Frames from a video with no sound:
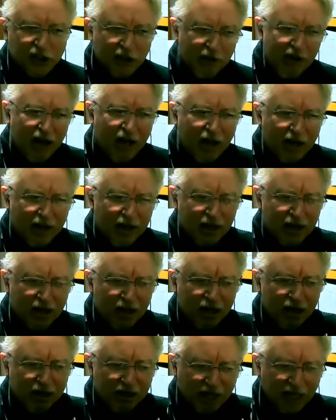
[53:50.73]
There are
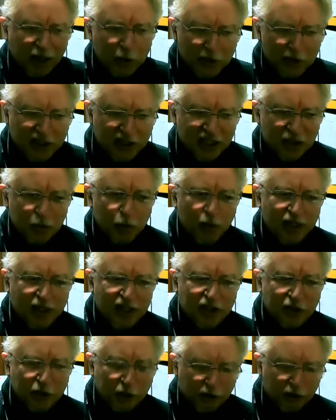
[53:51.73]
languages
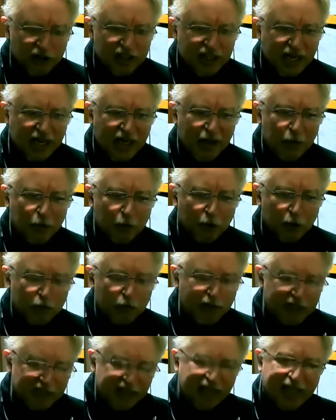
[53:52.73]
which you could say would
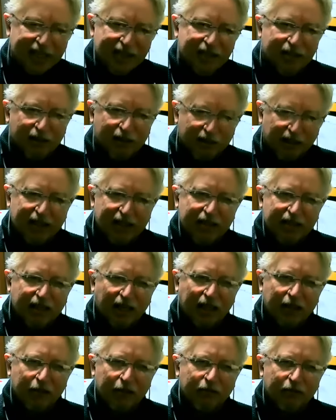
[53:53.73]
resist this
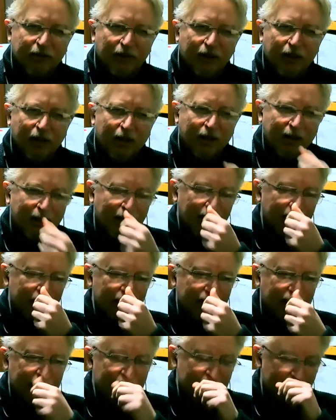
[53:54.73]
kind of
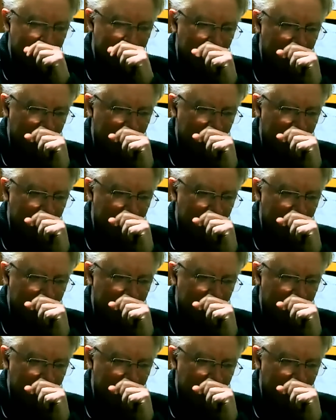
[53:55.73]
this